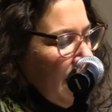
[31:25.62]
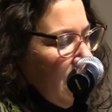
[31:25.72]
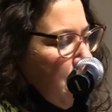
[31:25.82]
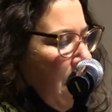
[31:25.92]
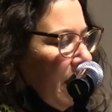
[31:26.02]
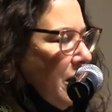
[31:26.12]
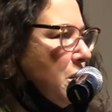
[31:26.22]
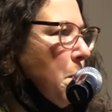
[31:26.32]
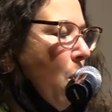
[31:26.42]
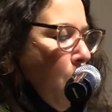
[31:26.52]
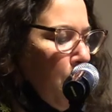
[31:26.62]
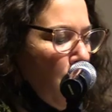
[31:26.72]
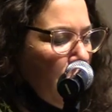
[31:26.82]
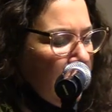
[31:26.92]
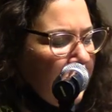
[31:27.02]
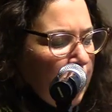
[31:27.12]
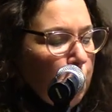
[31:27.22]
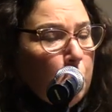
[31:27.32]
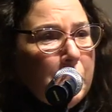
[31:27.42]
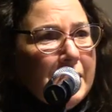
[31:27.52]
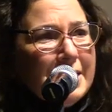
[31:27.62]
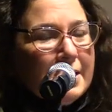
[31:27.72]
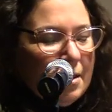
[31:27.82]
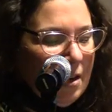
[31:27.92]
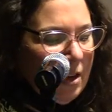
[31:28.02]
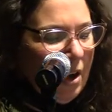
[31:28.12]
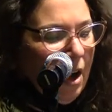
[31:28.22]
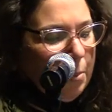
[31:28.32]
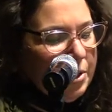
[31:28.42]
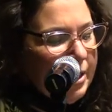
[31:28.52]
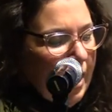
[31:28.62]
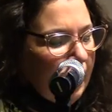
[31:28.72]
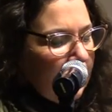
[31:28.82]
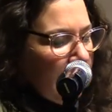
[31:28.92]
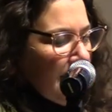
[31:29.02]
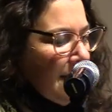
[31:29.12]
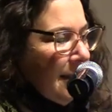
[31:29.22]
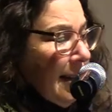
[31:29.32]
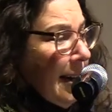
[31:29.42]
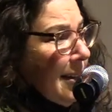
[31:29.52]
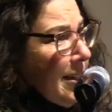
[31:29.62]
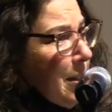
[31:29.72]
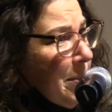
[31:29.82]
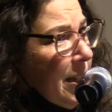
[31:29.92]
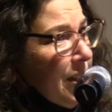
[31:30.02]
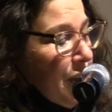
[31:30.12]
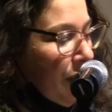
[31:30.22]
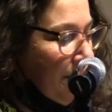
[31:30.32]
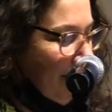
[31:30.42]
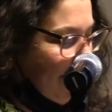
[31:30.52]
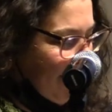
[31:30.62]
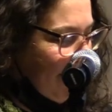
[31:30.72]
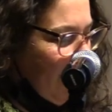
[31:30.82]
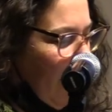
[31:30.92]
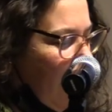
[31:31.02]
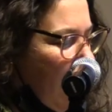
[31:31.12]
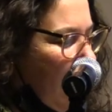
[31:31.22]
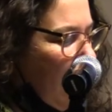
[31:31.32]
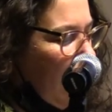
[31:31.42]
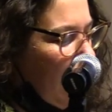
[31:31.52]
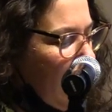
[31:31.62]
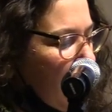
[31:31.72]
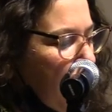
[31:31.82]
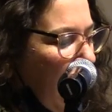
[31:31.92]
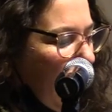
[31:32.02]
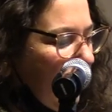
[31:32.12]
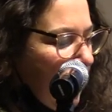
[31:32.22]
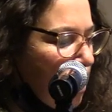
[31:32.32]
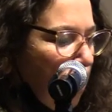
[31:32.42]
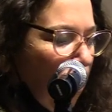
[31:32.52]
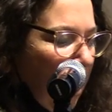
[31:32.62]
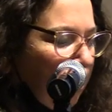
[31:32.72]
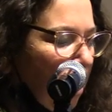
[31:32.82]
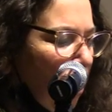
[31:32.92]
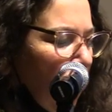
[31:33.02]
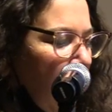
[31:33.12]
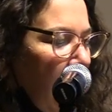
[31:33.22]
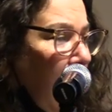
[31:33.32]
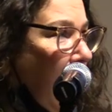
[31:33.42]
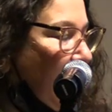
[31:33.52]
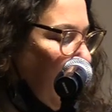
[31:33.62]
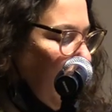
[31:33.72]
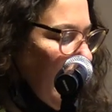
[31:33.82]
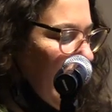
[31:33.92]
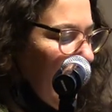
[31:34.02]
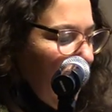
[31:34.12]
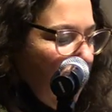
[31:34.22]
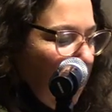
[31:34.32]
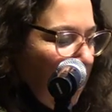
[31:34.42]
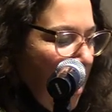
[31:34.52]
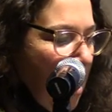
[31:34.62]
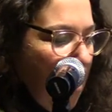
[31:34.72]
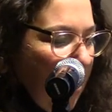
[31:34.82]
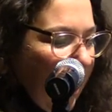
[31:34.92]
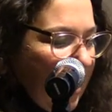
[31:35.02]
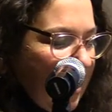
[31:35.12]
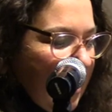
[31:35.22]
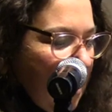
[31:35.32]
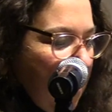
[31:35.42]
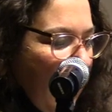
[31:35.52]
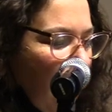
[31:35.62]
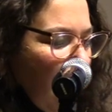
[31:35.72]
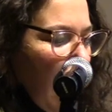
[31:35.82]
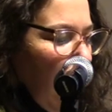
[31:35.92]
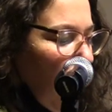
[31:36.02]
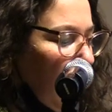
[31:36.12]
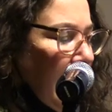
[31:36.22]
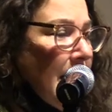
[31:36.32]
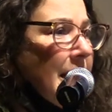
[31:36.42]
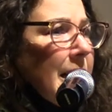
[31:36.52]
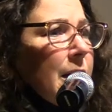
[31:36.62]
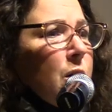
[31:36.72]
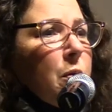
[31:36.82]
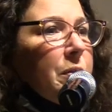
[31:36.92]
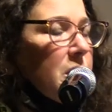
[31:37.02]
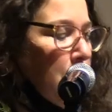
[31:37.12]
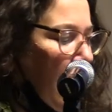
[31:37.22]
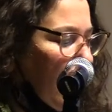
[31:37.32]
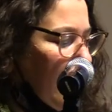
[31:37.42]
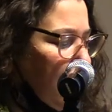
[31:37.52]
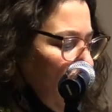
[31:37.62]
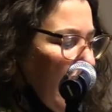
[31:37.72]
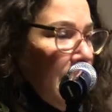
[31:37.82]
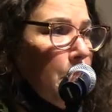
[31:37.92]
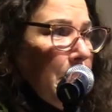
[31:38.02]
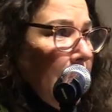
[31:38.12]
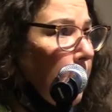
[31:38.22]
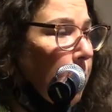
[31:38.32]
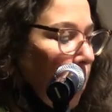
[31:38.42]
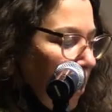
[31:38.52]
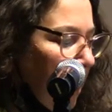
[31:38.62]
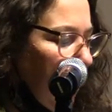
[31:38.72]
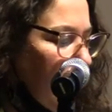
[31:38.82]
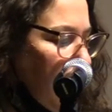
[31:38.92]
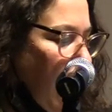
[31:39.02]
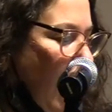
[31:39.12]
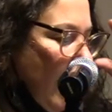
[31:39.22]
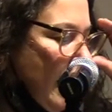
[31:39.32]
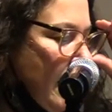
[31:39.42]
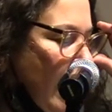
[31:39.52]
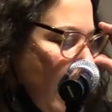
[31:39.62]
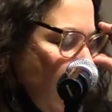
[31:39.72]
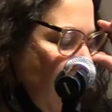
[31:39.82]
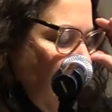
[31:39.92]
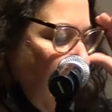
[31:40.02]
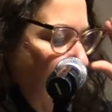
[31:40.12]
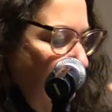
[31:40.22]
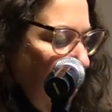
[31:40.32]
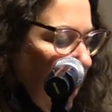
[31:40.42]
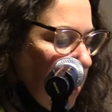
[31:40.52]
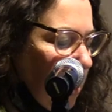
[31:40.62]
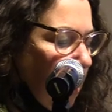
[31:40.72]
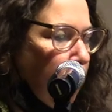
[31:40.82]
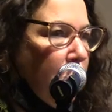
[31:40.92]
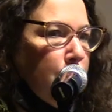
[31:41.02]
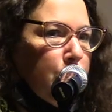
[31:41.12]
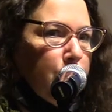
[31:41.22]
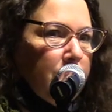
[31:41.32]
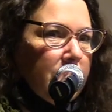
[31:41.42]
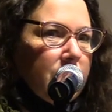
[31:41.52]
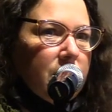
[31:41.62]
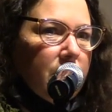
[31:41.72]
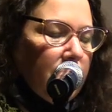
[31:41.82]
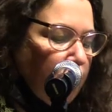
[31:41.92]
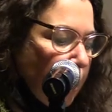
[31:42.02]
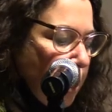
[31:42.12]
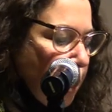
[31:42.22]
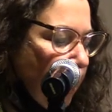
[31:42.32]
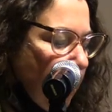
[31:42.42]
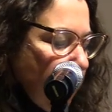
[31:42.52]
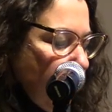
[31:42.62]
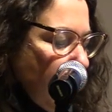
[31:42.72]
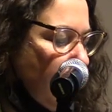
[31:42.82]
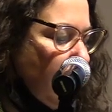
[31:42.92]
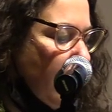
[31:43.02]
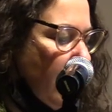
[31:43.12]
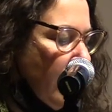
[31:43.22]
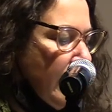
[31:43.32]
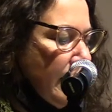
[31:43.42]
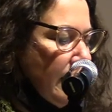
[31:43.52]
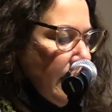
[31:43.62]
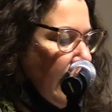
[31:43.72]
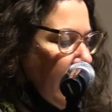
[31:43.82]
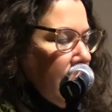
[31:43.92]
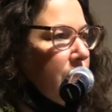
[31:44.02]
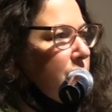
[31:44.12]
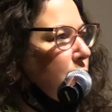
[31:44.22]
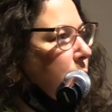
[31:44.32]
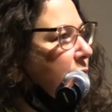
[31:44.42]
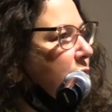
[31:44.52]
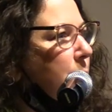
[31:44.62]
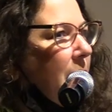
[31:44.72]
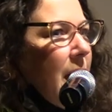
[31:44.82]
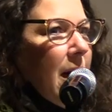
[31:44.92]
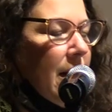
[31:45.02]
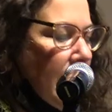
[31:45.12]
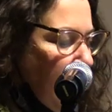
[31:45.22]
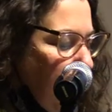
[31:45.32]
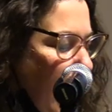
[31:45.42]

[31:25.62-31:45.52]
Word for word: This body is po' boys and grits, Cobb salad, and deep dish. This body is Pueblo, holler and hill, bison, bear, elk, and eagle. This body is we the people. This body is Hindu, Muslim, Buddhist, Christian, Sikh, Jewish, Baha'i, and